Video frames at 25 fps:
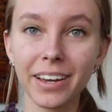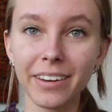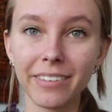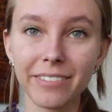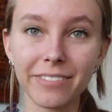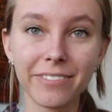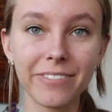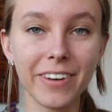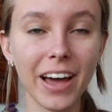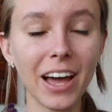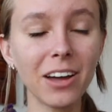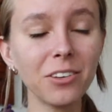
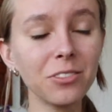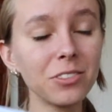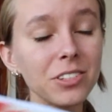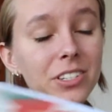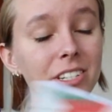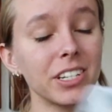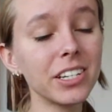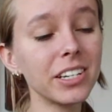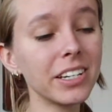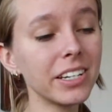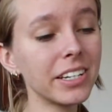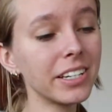found
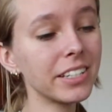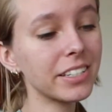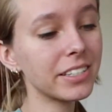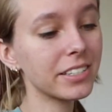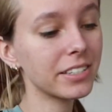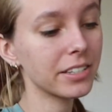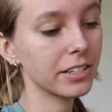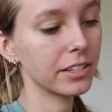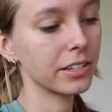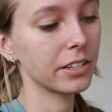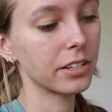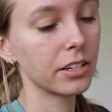it.
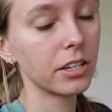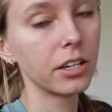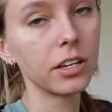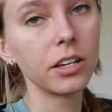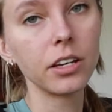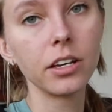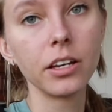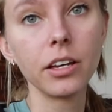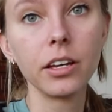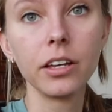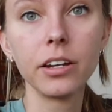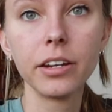
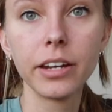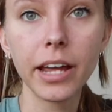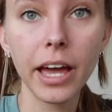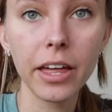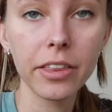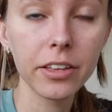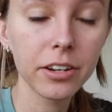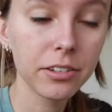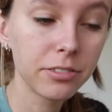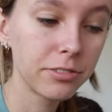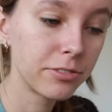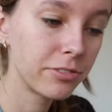Now
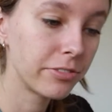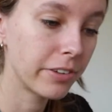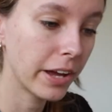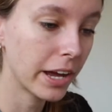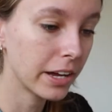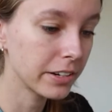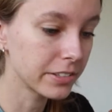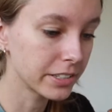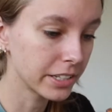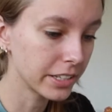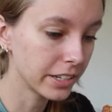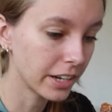that I've
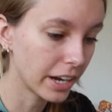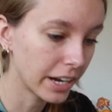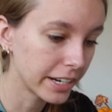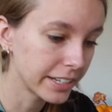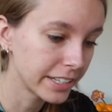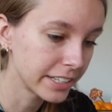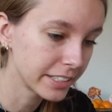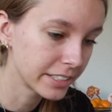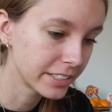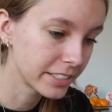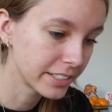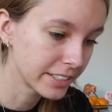found it, I
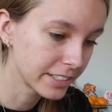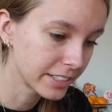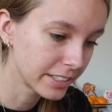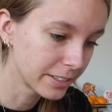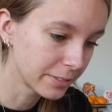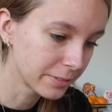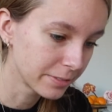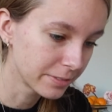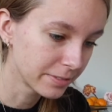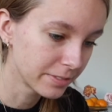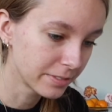need to